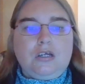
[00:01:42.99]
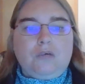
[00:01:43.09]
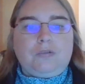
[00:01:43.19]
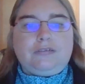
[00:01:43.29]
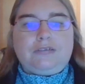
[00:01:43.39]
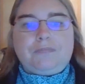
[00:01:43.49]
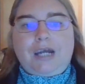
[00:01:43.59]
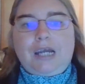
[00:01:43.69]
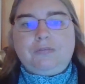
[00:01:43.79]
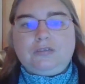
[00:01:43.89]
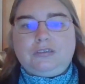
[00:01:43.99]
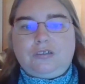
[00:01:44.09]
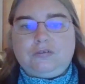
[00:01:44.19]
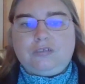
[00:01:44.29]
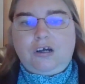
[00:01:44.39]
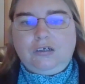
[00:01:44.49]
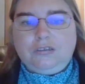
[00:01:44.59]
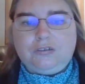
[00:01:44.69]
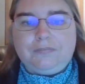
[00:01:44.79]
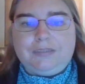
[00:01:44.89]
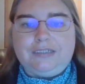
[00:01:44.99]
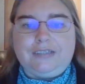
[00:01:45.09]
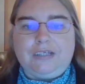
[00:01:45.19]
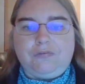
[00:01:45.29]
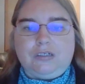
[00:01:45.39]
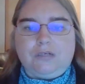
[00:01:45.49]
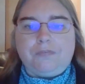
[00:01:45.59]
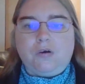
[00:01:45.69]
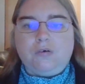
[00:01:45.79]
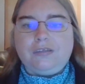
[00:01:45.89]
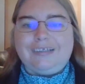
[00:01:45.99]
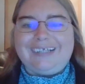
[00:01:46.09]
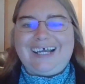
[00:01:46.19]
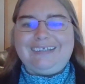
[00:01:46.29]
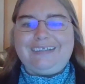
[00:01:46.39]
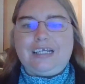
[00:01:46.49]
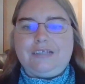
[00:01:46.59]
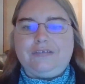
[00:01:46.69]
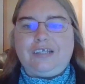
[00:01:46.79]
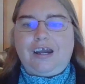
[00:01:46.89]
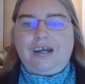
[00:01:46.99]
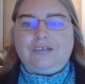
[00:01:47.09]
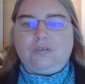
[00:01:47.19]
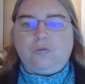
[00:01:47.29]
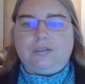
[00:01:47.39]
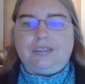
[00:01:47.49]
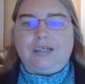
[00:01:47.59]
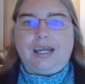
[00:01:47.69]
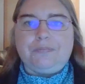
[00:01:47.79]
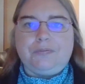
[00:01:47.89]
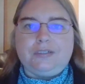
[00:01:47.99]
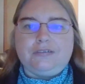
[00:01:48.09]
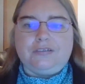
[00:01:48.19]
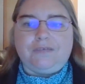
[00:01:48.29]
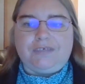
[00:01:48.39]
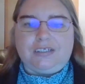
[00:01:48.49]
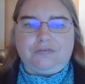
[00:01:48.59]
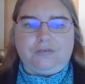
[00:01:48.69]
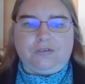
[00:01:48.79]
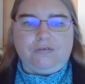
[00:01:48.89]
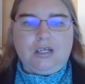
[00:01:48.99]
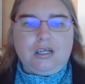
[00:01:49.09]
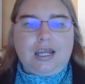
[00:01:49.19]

which the Bible shows also means that we are both the last days God anointed high priests of Israel,